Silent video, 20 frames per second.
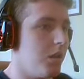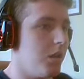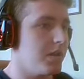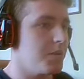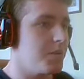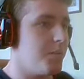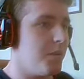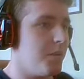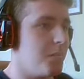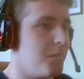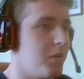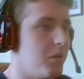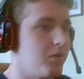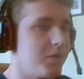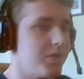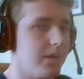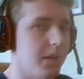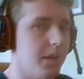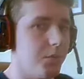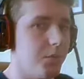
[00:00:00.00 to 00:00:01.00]
It's a bit
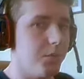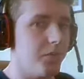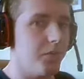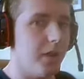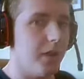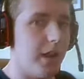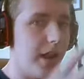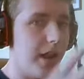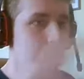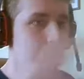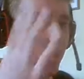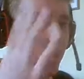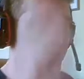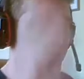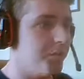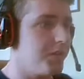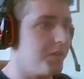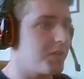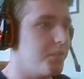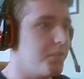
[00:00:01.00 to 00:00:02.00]
puzzly with the layout
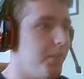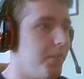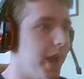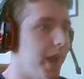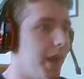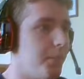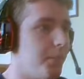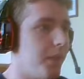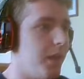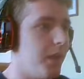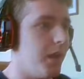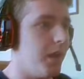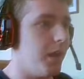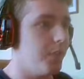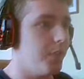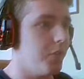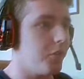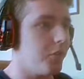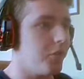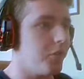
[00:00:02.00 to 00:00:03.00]
of this map, and like,
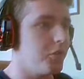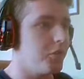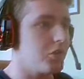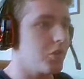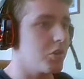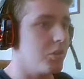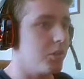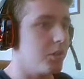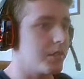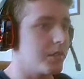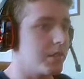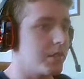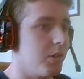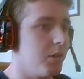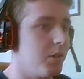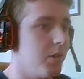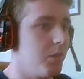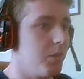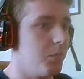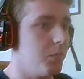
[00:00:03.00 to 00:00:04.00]
I'm not too sure what's
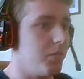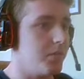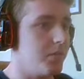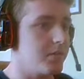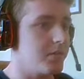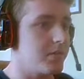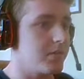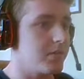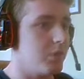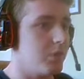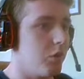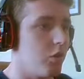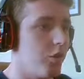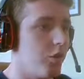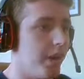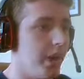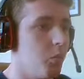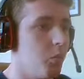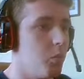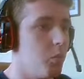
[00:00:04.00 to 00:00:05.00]
going on with the
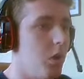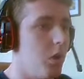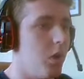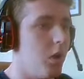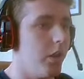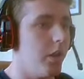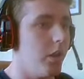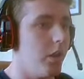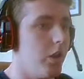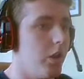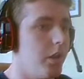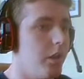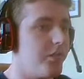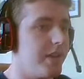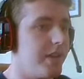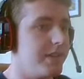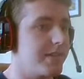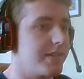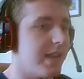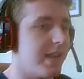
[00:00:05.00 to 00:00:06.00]
story, and what on
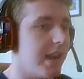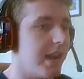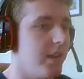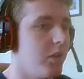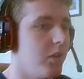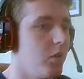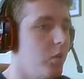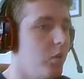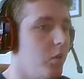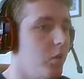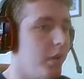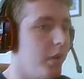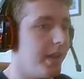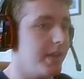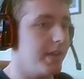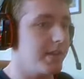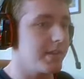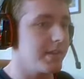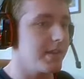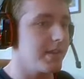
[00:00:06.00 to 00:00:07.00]
earth is that
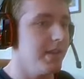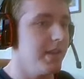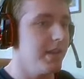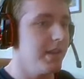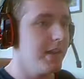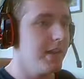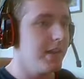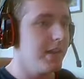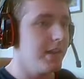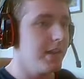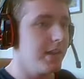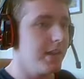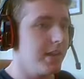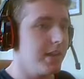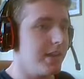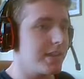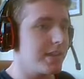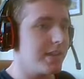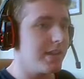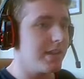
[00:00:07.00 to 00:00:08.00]
noise?
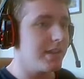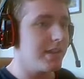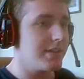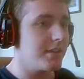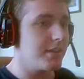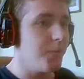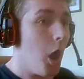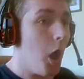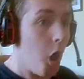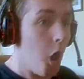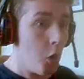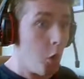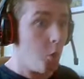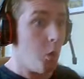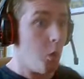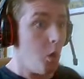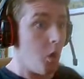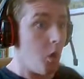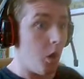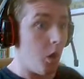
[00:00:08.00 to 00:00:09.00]
It's like as if-
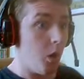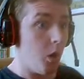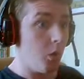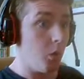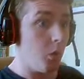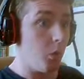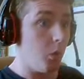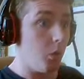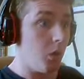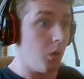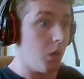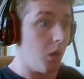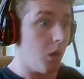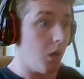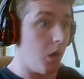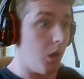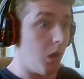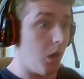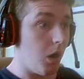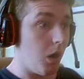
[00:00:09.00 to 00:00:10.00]
Oh! Oh!
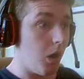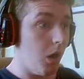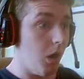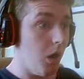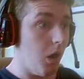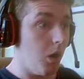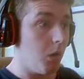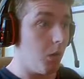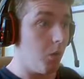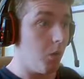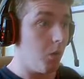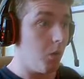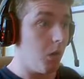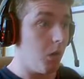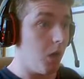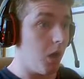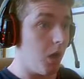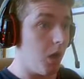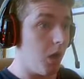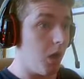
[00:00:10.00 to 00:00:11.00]
Oh!
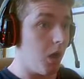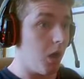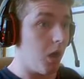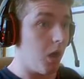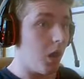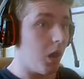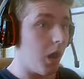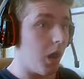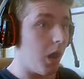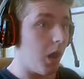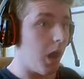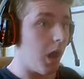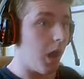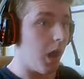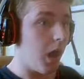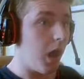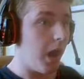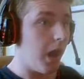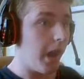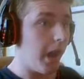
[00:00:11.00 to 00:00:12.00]

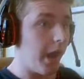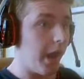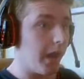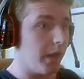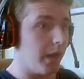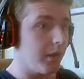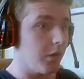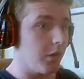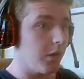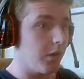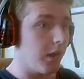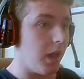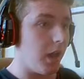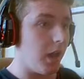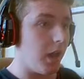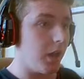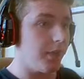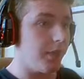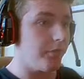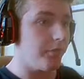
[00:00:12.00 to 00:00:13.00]
Hi, you're
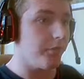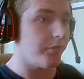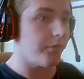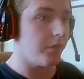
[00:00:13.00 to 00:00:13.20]
alive?